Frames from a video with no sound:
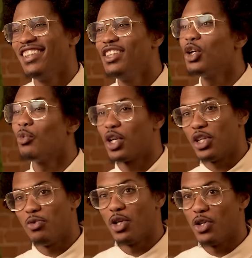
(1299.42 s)
So
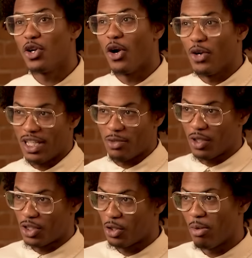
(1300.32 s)
were you going in
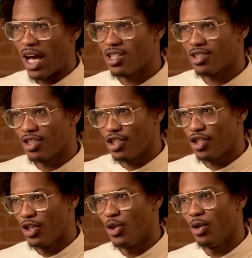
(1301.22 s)
with two badges on your
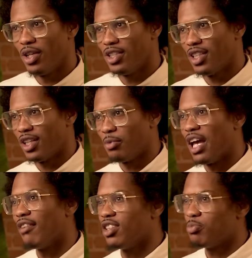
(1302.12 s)
shirt, or were you saying we
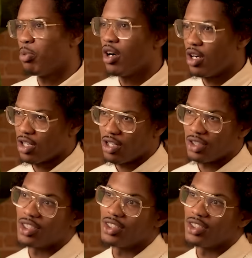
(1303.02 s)
have this partner called